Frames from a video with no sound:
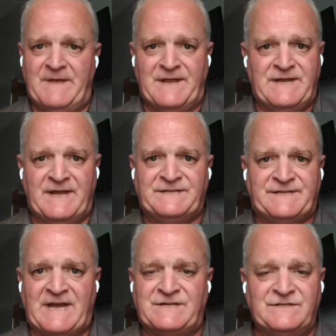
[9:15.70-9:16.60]
and yet his
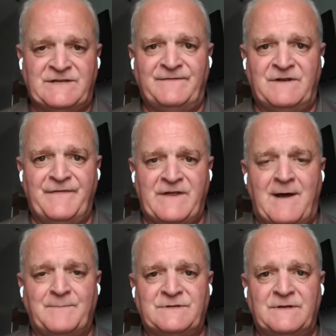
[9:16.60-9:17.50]
actions have done the
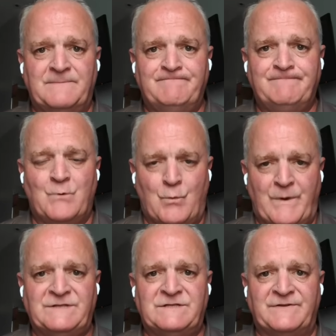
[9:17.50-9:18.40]
opposite. We'll wait
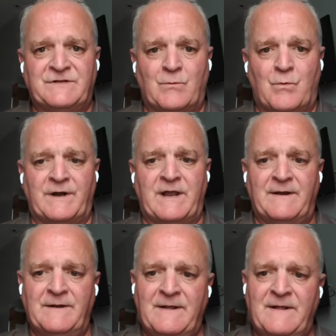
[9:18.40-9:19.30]
and see how it's going to work out.